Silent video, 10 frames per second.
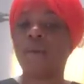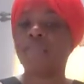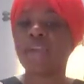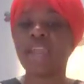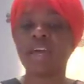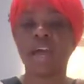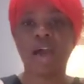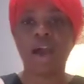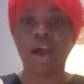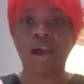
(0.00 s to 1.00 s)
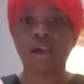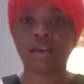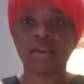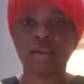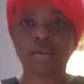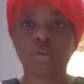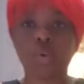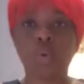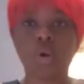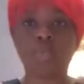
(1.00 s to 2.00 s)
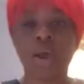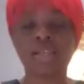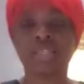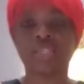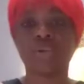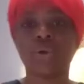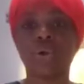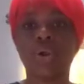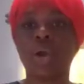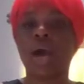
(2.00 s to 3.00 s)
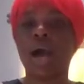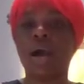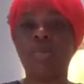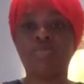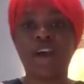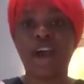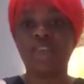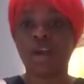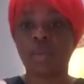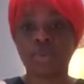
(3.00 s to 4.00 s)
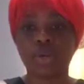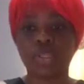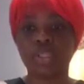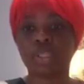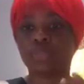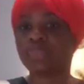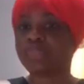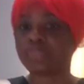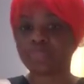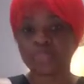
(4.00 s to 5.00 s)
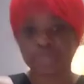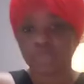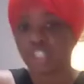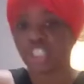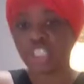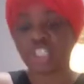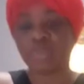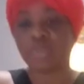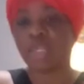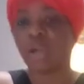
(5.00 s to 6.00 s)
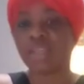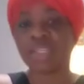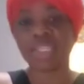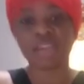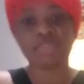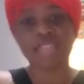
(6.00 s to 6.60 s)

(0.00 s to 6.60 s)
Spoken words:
get a core processor 5 upwards, just to be on the safe